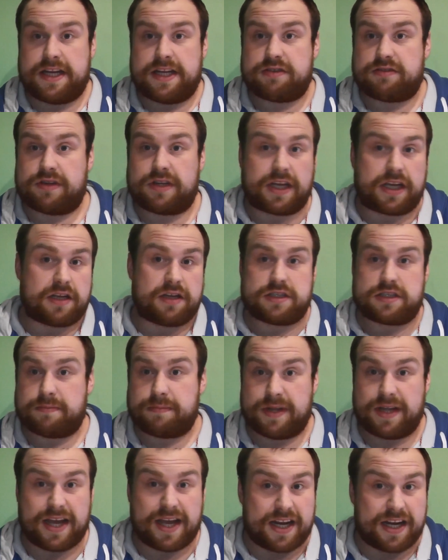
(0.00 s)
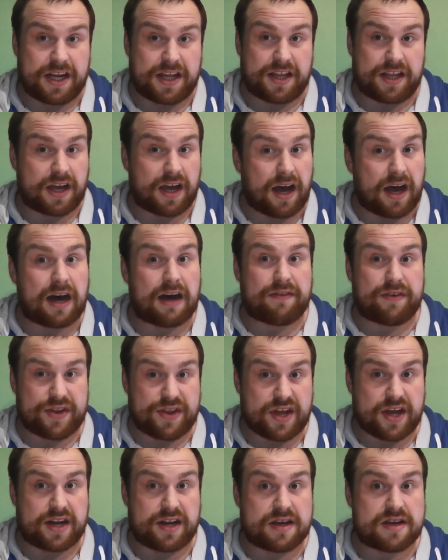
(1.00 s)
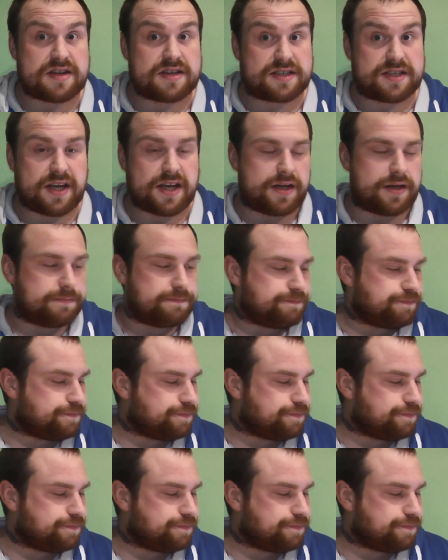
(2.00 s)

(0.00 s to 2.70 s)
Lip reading: It's ridiculous to be anything other than a 10.